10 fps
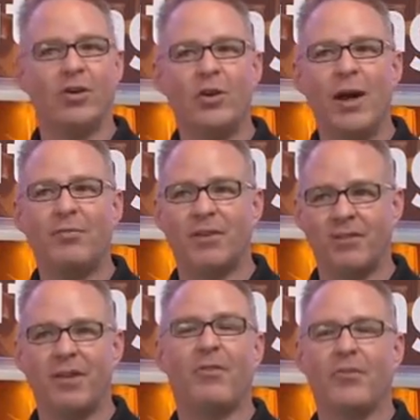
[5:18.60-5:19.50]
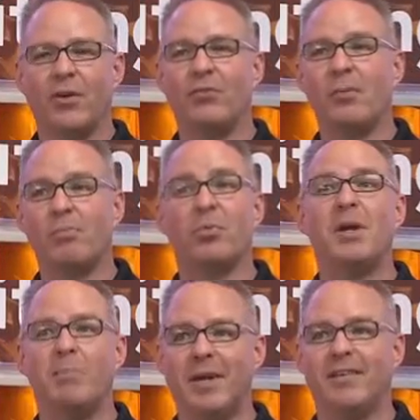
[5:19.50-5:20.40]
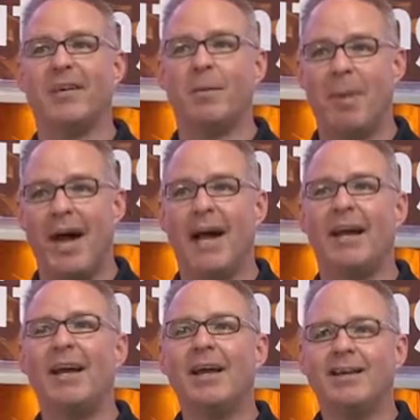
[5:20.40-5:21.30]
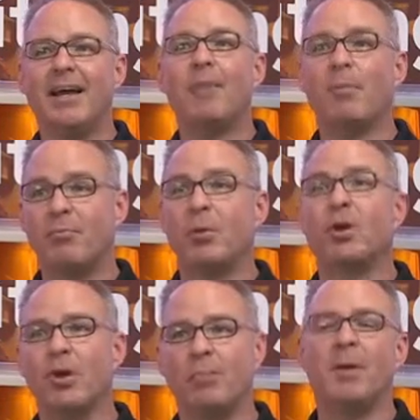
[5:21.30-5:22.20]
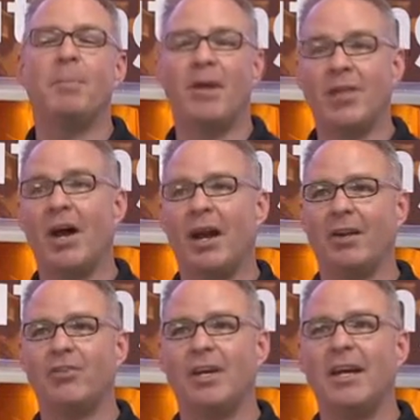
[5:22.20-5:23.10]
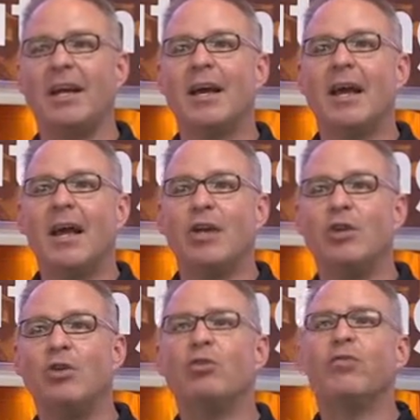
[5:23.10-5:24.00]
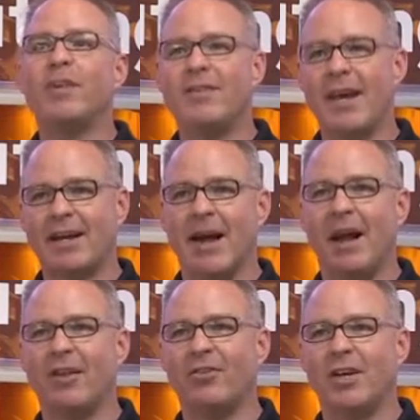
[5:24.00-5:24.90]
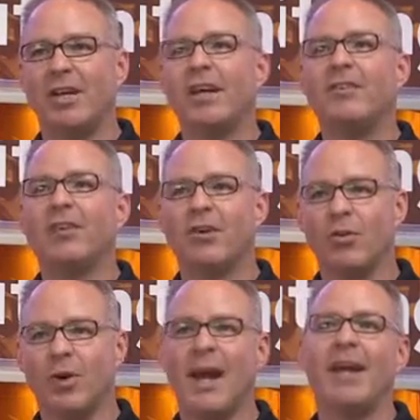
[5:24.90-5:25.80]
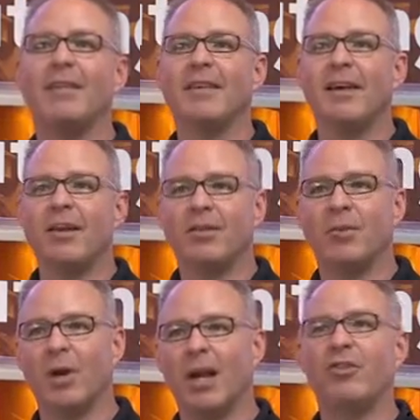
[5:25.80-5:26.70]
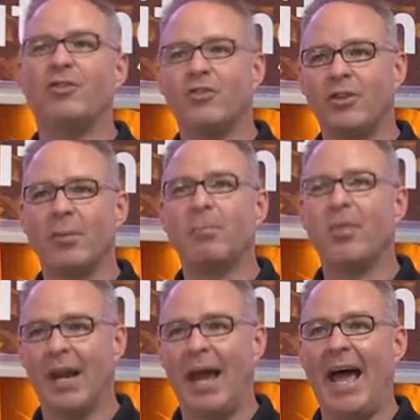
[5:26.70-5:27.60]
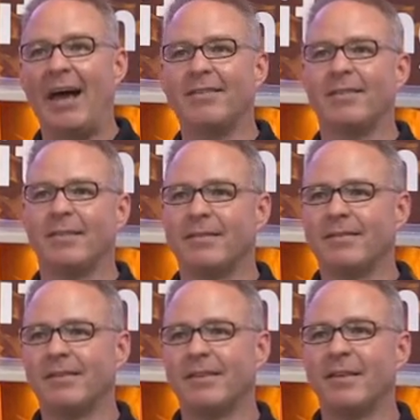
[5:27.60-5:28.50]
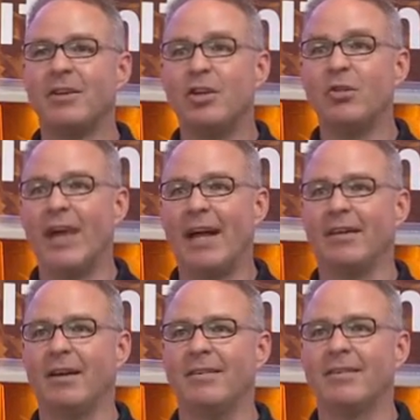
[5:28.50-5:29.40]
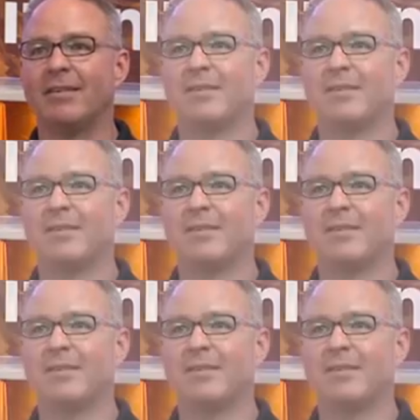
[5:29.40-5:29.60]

do you have to suffer from 3 bids and a buy type of procurement methodology. Use the technology to create the relationship that lasts. Use Actilus.